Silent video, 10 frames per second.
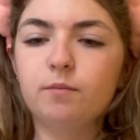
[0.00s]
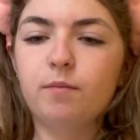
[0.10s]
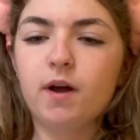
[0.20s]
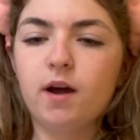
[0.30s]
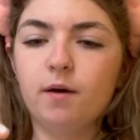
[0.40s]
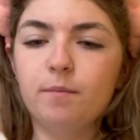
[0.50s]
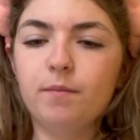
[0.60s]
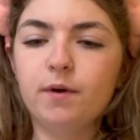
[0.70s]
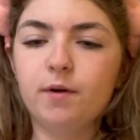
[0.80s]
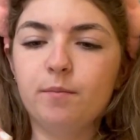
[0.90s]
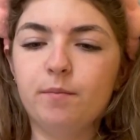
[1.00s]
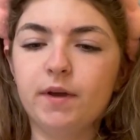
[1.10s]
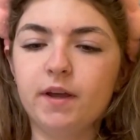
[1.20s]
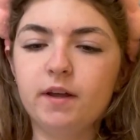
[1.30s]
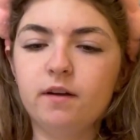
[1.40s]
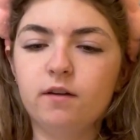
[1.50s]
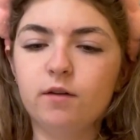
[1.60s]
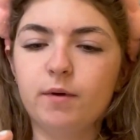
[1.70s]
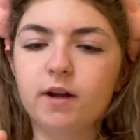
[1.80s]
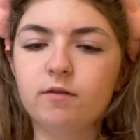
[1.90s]
pump a bit on the
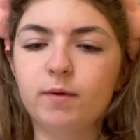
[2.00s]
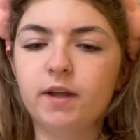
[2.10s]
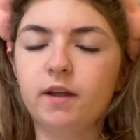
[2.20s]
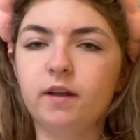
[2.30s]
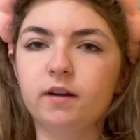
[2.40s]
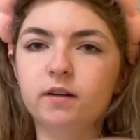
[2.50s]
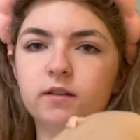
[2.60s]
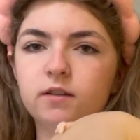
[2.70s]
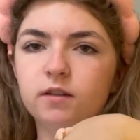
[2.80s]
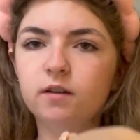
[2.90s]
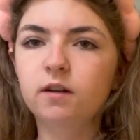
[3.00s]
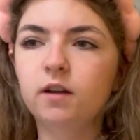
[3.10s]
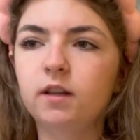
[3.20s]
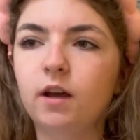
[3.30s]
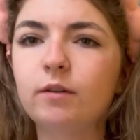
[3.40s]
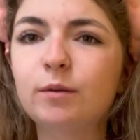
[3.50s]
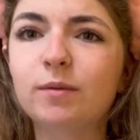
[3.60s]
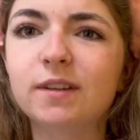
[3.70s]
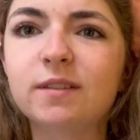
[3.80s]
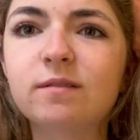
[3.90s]
back of my hand. That was a
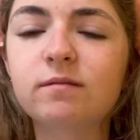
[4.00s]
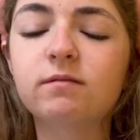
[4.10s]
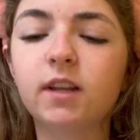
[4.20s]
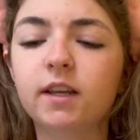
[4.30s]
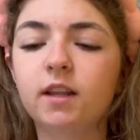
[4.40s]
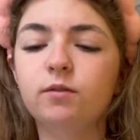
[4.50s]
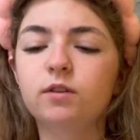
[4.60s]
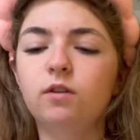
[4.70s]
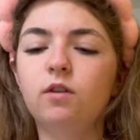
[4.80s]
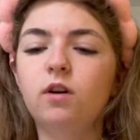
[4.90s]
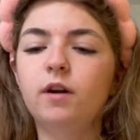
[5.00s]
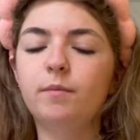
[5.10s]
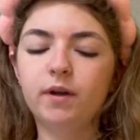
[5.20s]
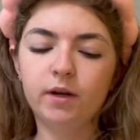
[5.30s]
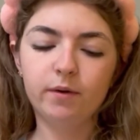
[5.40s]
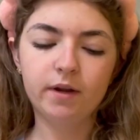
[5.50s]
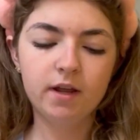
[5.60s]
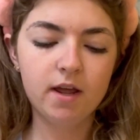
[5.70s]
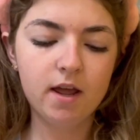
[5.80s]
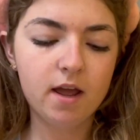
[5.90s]
lot, but anyway.
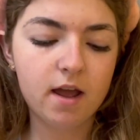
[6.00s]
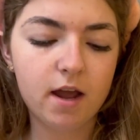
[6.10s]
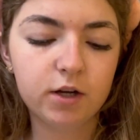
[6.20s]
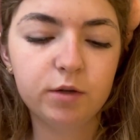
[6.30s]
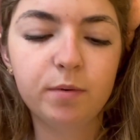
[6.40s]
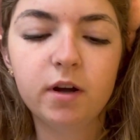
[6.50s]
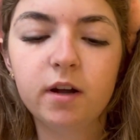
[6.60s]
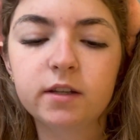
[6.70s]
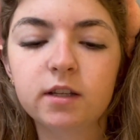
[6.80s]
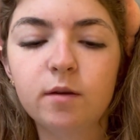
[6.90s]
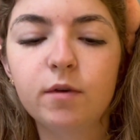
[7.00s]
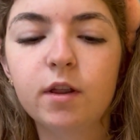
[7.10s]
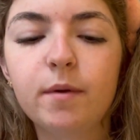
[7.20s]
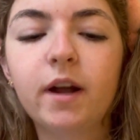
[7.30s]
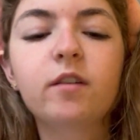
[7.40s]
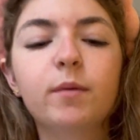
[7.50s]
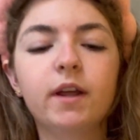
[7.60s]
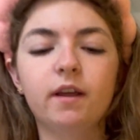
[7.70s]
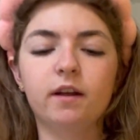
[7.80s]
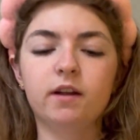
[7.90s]
I just put some on the back of my
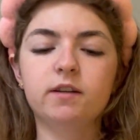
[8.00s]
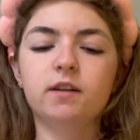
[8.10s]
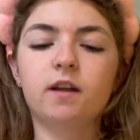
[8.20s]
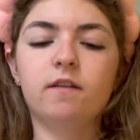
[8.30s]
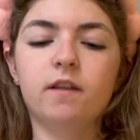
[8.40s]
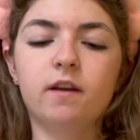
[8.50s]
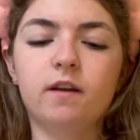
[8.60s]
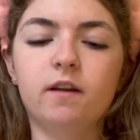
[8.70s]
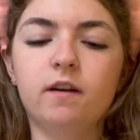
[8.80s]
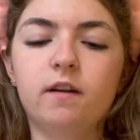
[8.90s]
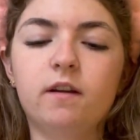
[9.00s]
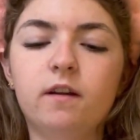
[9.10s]
hand, and then